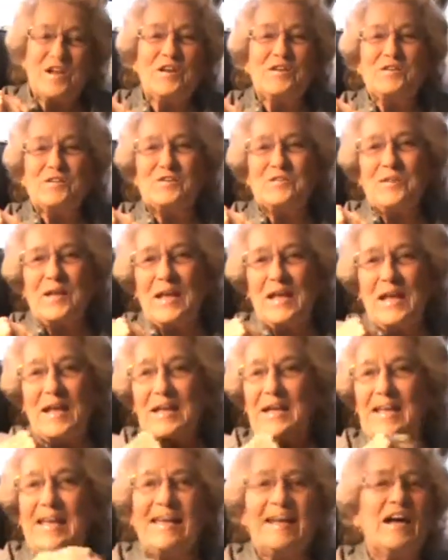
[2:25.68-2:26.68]
I just
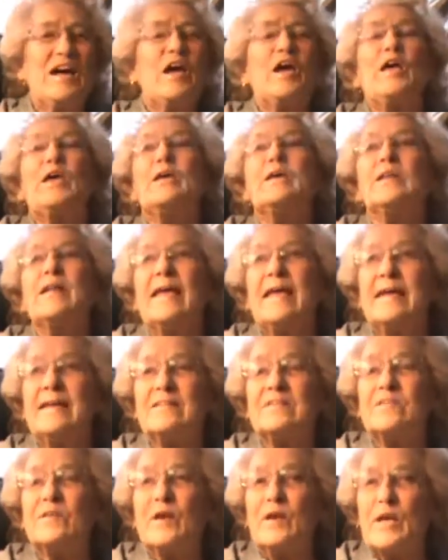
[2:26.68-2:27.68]
hate I hate
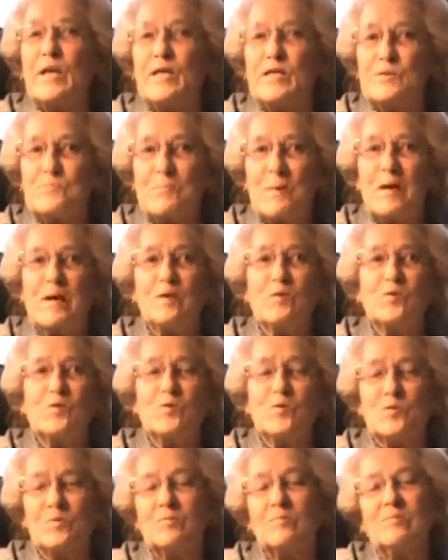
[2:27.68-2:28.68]
ants and I hate
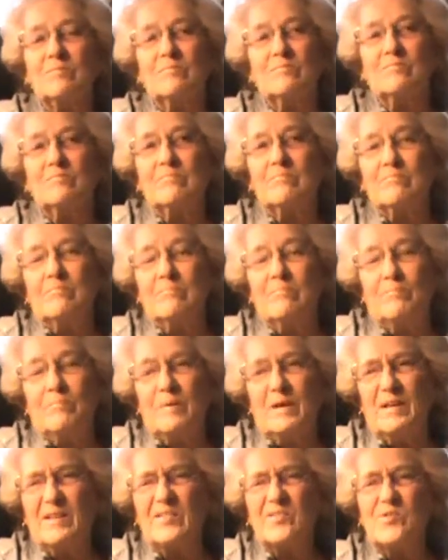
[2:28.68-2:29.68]
spiders and
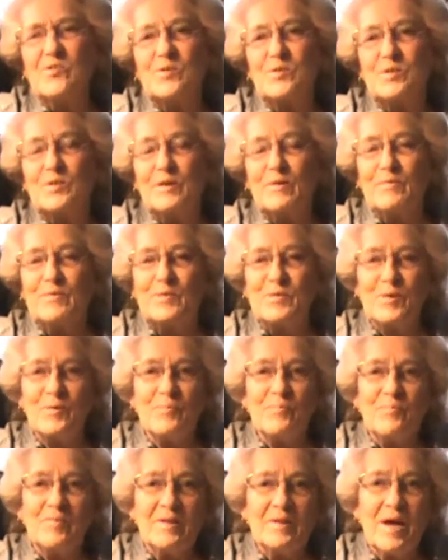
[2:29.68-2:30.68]
bugs and stuff. So
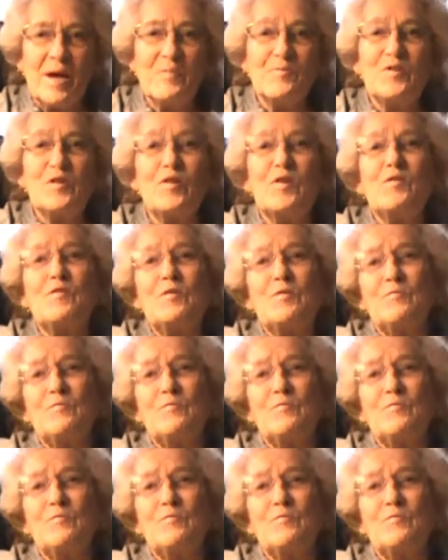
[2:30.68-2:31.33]
I'm very